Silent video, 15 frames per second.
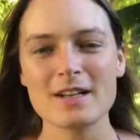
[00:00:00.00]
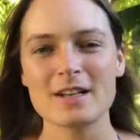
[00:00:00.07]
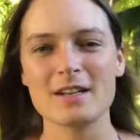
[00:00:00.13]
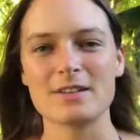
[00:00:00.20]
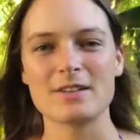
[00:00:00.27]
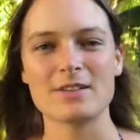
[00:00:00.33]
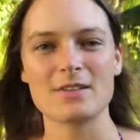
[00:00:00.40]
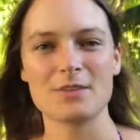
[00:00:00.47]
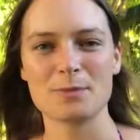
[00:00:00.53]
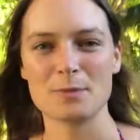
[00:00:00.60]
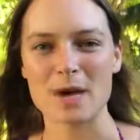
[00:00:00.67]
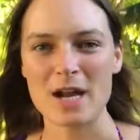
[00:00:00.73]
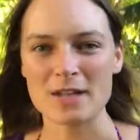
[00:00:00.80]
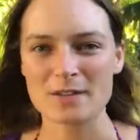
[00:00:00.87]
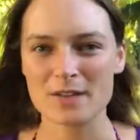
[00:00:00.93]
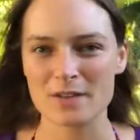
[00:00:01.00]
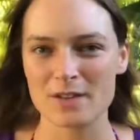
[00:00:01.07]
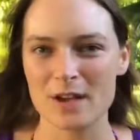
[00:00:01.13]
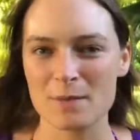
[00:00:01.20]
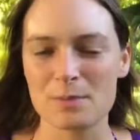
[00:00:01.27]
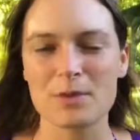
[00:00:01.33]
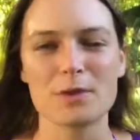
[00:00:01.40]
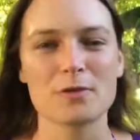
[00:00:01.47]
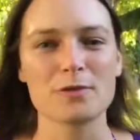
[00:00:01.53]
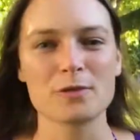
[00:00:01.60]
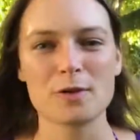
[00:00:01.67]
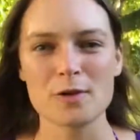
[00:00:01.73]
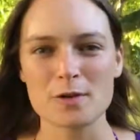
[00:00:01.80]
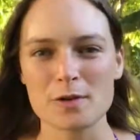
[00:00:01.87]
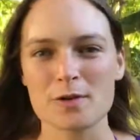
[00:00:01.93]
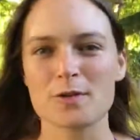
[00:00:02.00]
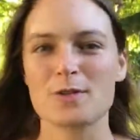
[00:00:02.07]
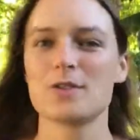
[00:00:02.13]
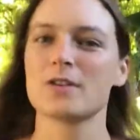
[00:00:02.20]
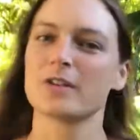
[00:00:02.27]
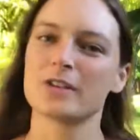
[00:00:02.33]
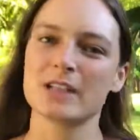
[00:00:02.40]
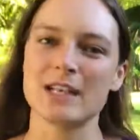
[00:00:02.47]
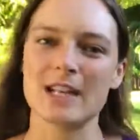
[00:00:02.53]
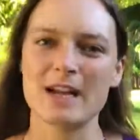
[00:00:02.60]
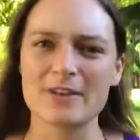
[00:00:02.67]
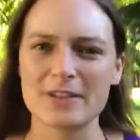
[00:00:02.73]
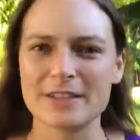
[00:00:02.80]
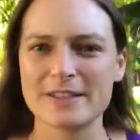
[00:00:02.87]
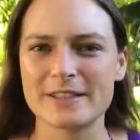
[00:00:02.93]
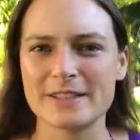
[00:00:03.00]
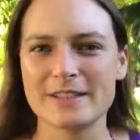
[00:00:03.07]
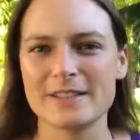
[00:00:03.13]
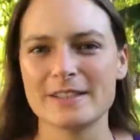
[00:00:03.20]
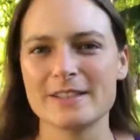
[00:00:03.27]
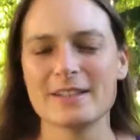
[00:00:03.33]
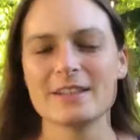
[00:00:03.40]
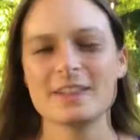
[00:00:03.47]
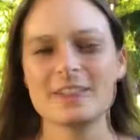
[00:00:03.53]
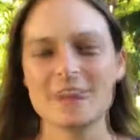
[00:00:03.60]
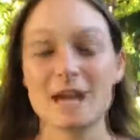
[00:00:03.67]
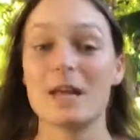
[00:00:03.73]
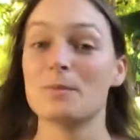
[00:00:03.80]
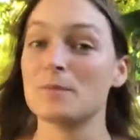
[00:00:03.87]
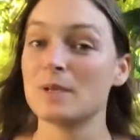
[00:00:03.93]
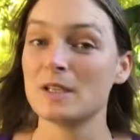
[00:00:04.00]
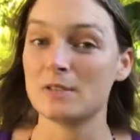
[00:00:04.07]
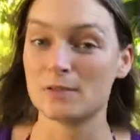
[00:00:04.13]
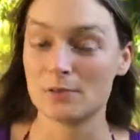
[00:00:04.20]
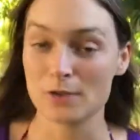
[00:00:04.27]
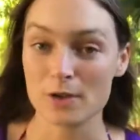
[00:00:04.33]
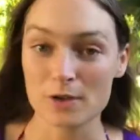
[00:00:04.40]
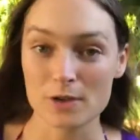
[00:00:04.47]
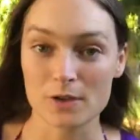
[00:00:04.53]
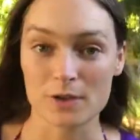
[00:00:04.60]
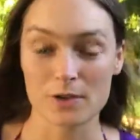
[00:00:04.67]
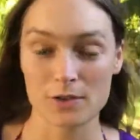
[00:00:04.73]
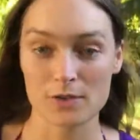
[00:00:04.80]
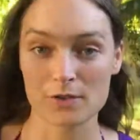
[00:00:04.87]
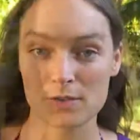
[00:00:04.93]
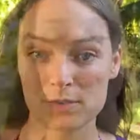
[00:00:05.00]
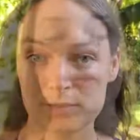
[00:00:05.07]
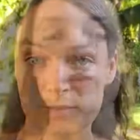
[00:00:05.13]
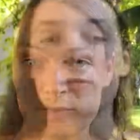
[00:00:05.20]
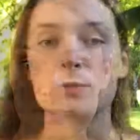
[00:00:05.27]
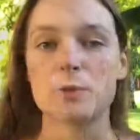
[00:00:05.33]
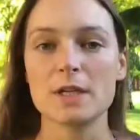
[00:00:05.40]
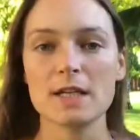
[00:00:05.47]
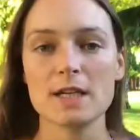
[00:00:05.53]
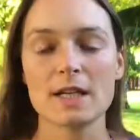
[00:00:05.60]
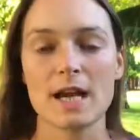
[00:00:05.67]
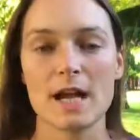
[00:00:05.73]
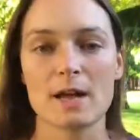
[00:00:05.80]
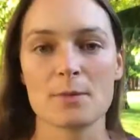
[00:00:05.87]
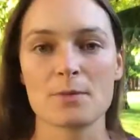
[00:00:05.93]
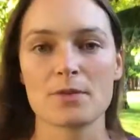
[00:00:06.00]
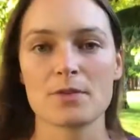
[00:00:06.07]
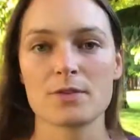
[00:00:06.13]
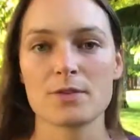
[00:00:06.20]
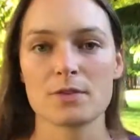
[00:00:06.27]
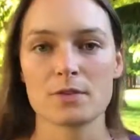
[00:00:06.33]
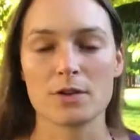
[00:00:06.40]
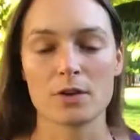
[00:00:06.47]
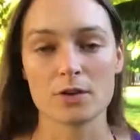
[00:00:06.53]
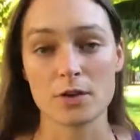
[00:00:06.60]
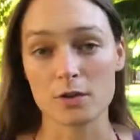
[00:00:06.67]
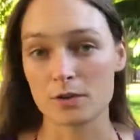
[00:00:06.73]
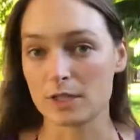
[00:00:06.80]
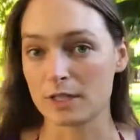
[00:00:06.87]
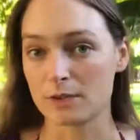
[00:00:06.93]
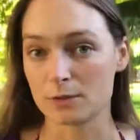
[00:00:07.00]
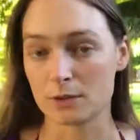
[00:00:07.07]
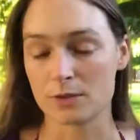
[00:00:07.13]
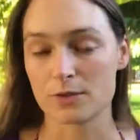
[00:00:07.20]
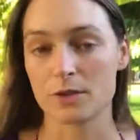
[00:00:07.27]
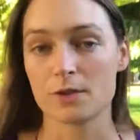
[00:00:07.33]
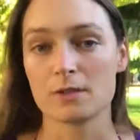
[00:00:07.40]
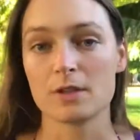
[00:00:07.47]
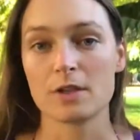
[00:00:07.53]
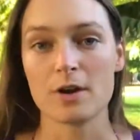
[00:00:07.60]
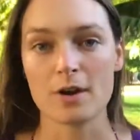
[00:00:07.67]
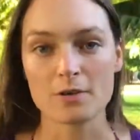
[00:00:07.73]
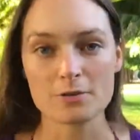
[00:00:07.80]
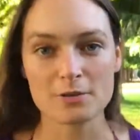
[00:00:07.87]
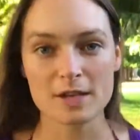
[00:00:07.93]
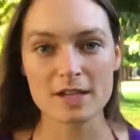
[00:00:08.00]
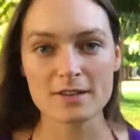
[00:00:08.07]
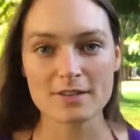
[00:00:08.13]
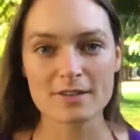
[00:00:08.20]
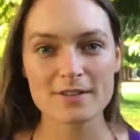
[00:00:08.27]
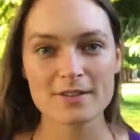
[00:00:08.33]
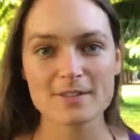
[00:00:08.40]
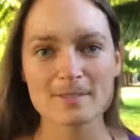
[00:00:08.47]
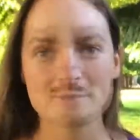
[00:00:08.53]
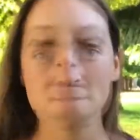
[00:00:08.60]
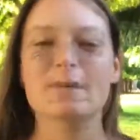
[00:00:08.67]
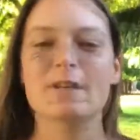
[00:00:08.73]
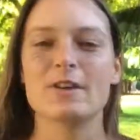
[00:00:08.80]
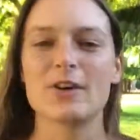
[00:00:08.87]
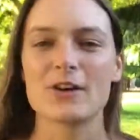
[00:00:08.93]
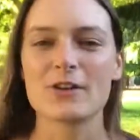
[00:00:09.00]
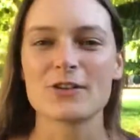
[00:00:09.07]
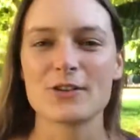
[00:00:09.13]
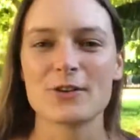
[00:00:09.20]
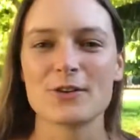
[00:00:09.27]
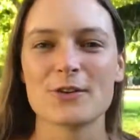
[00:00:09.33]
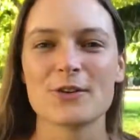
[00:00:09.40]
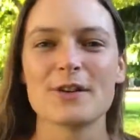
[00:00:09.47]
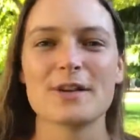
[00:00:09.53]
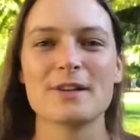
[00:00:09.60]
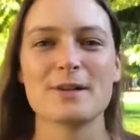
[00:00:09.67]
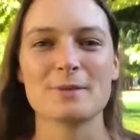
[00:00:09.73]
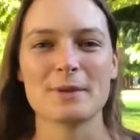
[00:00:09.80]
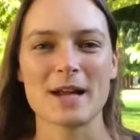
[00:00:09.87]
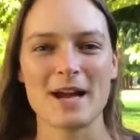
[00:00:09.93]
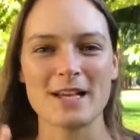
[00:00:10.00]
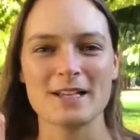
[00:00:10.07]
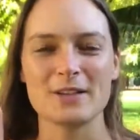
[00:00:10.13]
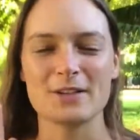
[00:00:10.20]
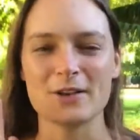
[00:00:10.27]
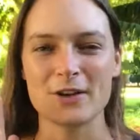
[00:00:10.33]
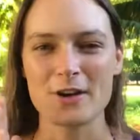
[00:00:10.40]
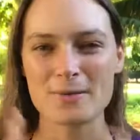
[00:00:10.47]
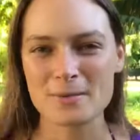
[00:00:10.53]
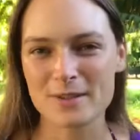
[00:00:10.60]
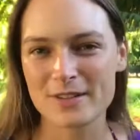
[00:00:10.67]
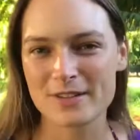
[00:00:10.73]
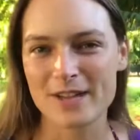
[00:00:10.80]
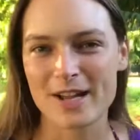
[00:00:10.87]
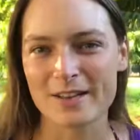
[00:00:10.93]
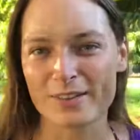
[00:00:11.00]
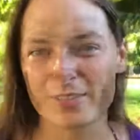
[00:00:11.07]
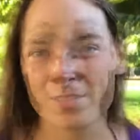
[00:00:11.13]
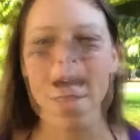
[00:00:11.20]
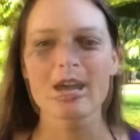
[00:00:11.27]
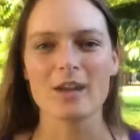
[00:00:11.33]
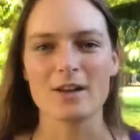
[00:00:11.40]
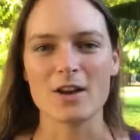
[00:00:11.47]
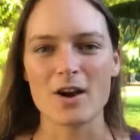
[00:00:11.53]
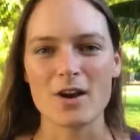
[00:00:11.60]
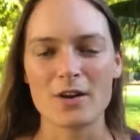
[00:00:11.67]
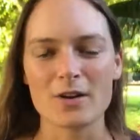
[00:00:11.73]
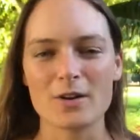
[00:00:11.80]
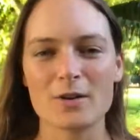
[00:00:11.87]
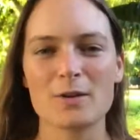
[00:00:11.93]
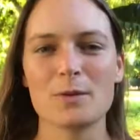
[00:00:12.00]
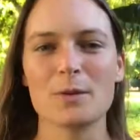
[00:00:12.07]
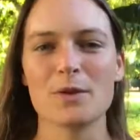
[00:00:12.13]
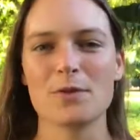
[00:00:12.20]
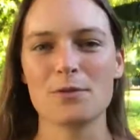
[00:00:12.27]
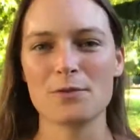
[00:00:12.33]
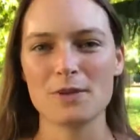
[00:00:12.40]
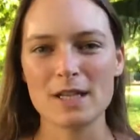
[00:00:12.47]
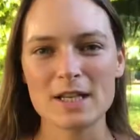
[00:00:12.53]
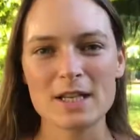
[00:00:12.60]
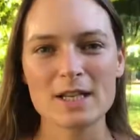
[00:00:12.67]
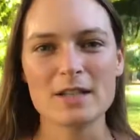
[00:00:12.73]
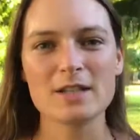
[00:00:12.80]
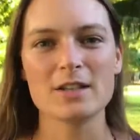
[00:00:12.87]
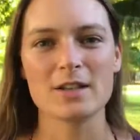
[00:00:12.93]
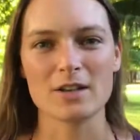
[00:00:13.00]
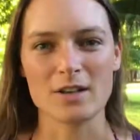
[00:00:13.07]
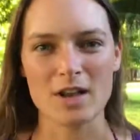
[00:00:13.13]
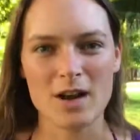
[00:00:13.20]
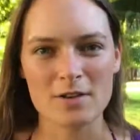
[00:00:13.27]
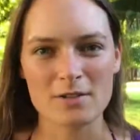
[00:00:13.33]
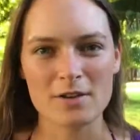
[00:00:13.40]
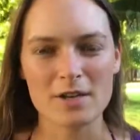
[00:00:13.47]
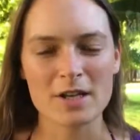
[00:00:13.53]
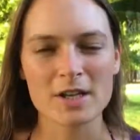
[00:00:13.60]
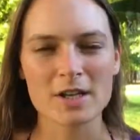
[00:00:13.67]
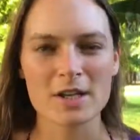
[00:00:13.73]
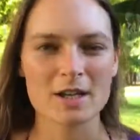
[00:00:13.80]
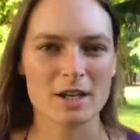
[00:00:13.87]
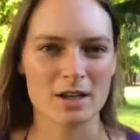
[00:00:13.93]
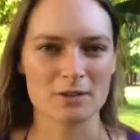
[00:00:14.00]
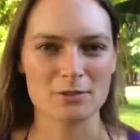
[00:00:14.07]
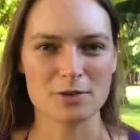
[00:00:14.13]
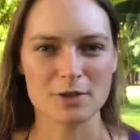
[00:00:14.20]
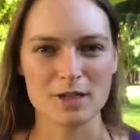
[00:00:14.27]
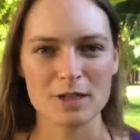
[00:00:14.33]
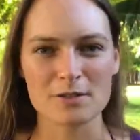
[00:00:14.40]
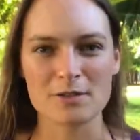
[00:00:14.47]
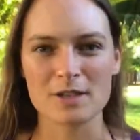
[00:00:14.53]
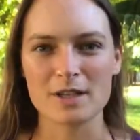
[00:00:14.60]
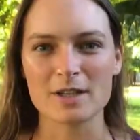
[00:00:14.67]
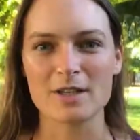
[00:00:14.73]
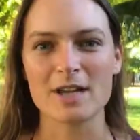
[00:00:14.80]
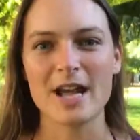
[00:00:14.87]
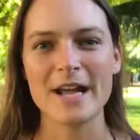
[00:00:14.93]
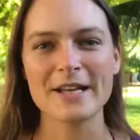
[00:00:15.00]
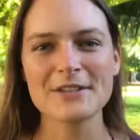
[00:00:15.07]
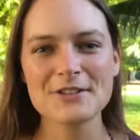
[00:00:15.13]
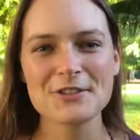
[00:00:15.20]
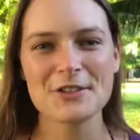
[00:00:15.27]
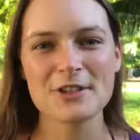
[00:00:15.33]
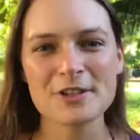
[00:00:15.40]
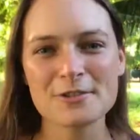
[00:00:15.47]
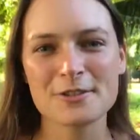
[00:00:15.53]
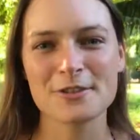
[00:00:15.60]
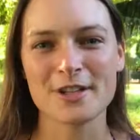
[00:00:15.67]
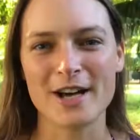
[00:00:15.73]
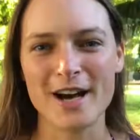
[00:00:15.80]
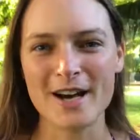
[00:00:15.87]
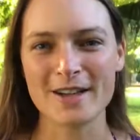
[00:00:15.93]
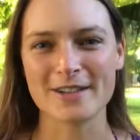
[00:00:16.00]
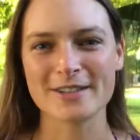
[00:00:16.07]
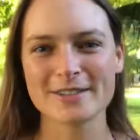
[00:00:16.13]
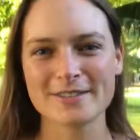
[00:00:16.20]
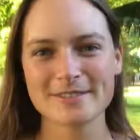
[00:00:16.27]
It spices up your focus, your clarity, and being focused really helps not only in resolving conflicts, but also in applying your common sense along with feeling your loving and forgiving and joyful heart.